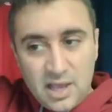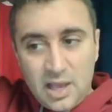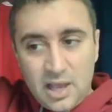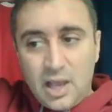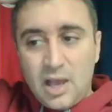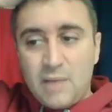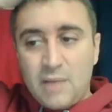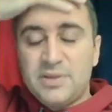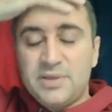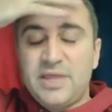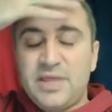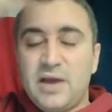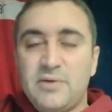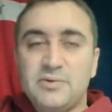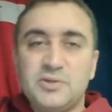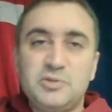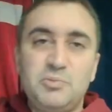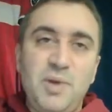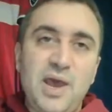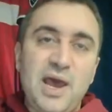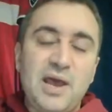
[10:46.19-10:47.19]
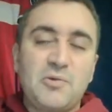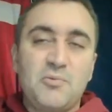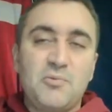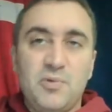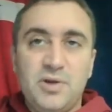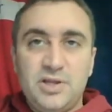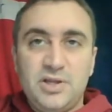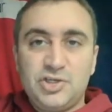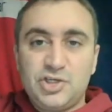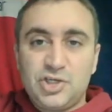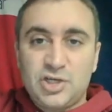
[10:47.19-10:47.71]
But that was back
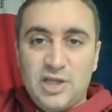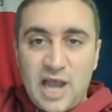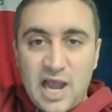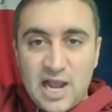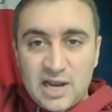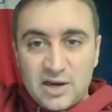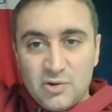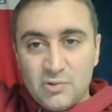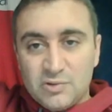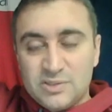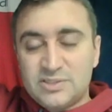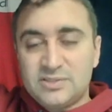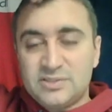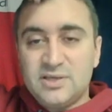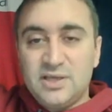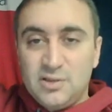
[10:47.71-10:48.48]
when Chicago was